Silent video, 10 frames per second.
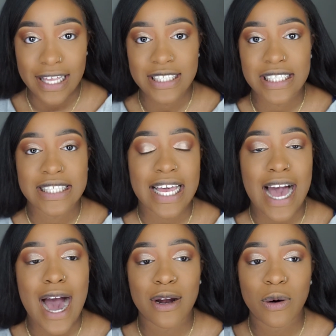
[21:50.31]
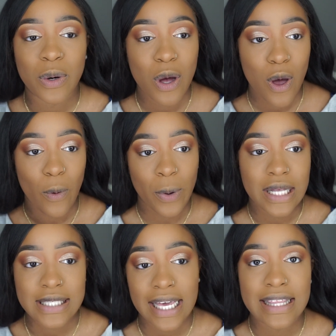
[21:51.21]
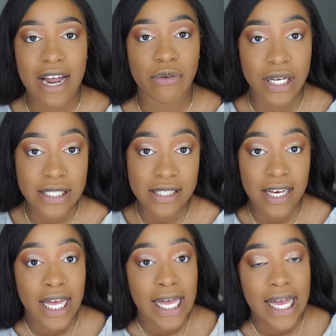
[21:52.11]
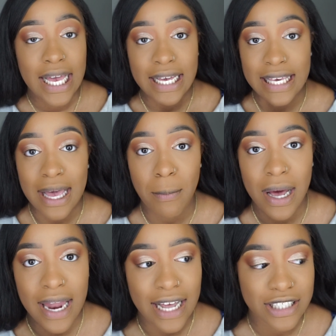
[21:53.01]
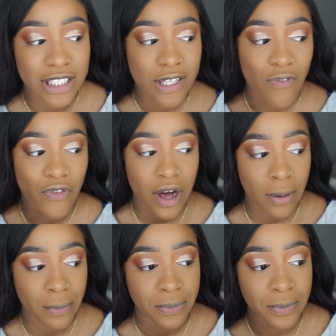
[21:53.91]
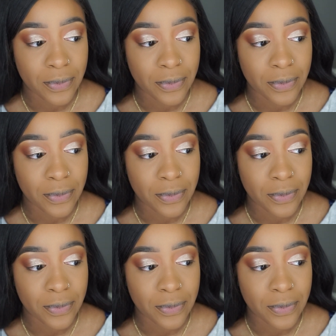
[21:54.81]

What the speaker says: And it's just like, I don't want to take that risk and get my lashes from